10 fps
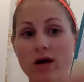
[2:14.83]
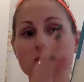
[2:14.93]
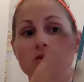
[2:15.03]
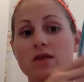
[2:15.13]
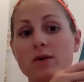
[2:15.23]
And
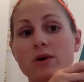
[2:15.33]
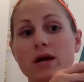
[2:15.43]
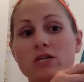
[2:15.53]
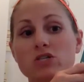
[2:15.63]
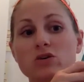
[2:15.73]
so then what
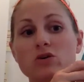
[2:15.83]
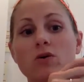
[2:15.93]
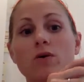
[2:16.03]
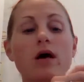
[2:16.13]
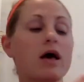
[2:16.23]
I
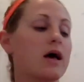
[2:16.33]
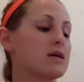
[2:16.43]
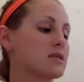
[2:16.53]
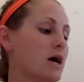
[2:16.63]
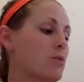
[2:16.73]
do
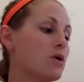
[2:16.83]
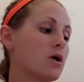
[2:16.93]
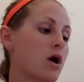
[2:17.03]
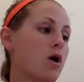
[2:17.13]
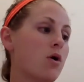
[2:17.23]
is I will
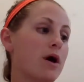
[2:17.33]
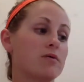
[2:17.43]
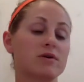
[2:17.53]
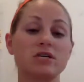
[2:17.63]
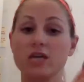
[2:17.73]
go
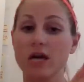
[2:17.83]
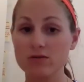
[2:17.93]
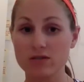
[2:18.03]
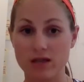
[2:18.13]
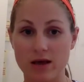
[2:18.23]
and reach
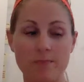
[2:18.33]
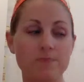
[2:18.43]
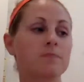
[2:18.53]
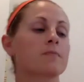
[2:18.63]
out to them